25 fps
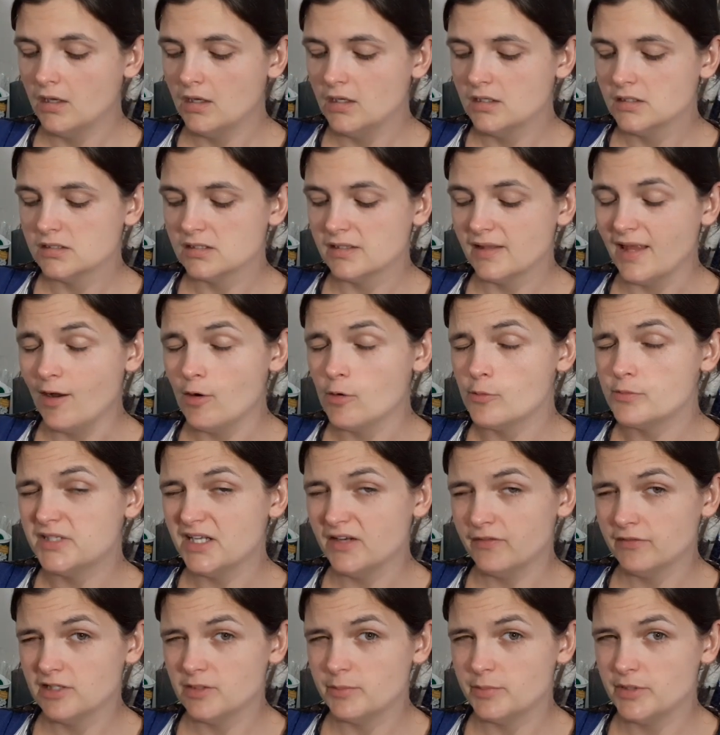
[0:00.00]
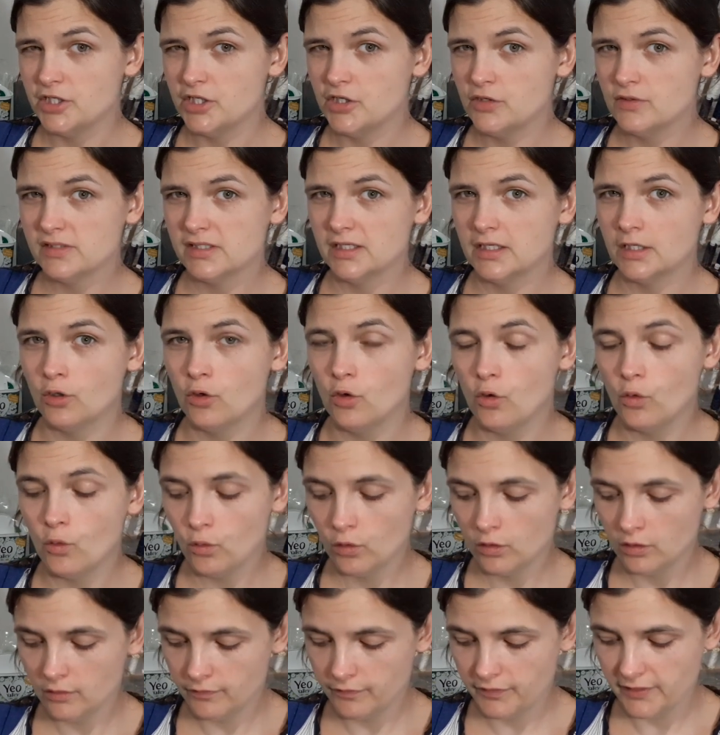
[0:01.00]
So that will definitely be using all
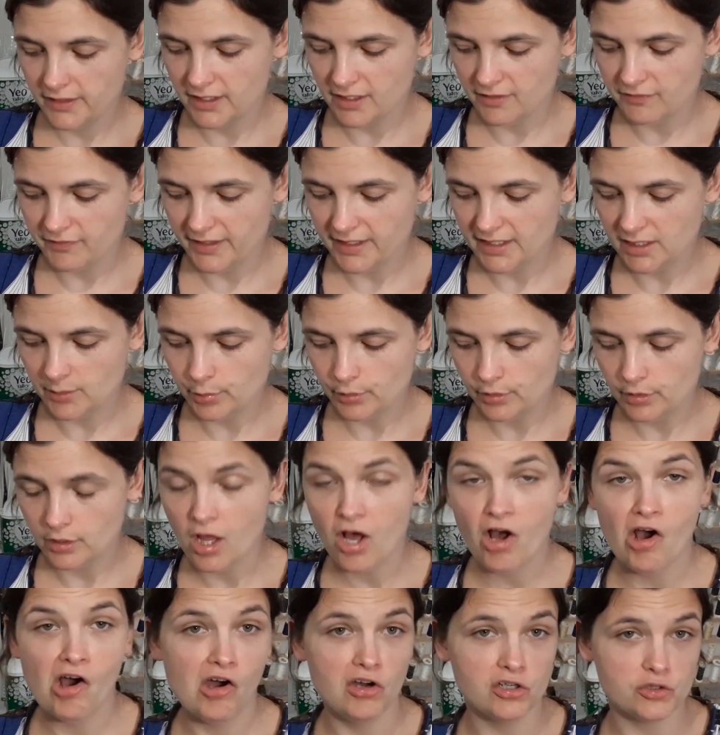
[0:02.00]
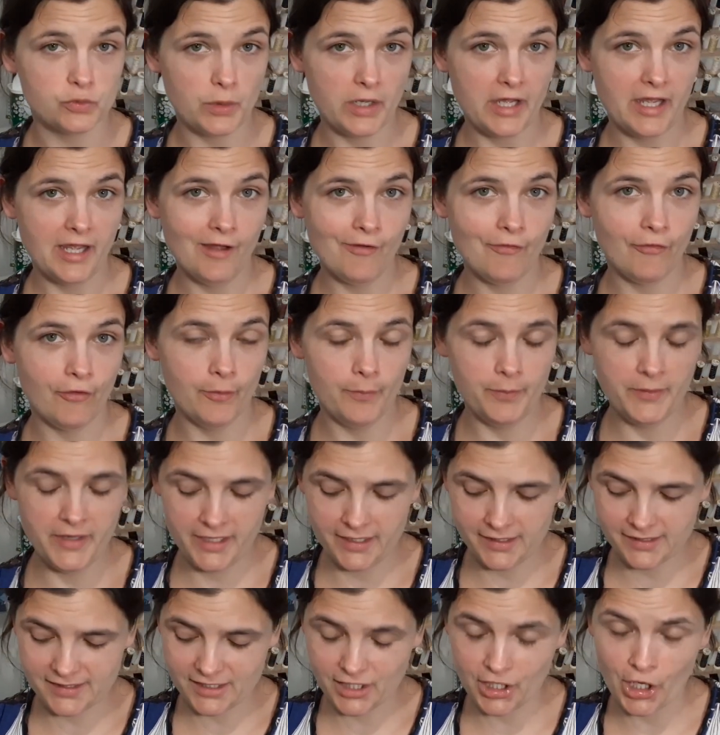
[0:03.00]
of the available hardware from
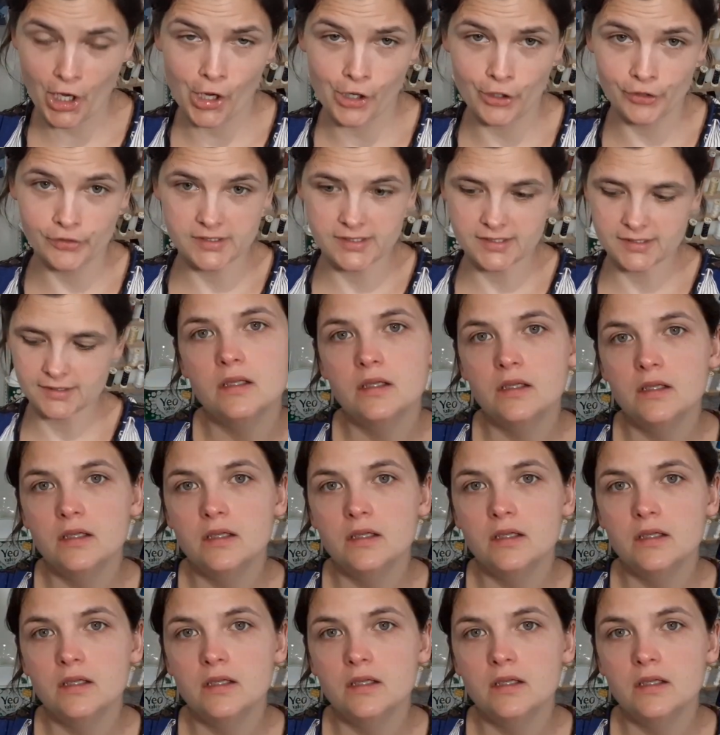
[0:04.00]
these coats.